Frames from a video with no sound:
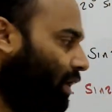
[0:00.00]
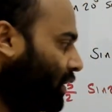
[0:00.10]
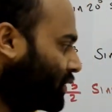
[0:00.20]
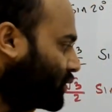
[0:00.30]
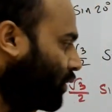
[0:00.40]

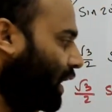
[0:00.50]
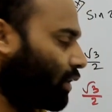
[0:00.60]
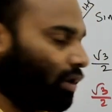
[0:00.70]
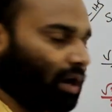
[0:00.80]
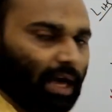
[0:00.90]
So I
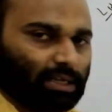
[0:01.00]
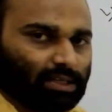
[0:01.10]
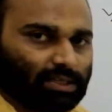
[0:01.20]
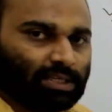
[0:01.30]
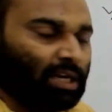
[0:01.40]
wrote like
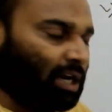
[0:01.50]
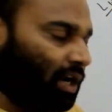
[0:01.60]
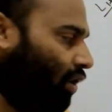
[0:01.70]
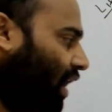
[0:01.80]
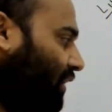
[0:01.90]
this.
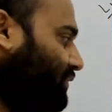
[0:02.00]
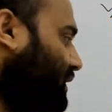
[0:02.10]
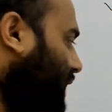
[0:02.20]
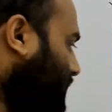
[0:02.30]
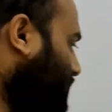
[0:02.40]
Now after
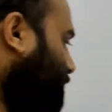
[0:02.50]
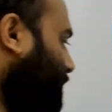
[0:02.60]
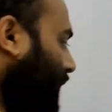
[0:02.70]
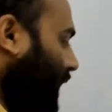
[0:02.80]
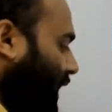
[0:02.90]
that,
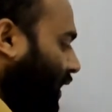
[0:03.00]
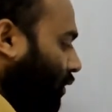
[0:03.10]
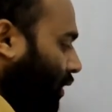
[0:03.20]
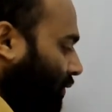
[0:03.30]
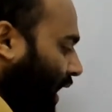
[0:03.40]
any
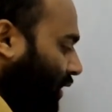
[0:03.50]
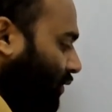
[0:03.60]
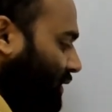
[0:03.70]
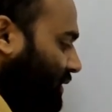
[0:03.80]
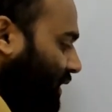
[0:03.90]
known value
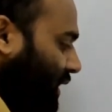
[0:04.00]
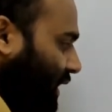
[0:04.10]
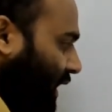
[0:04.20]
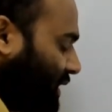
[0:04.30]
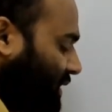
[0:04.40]
is there?
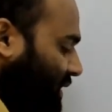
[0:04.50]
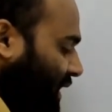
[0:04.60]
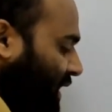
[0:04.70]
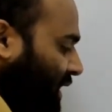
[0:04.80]
Yes.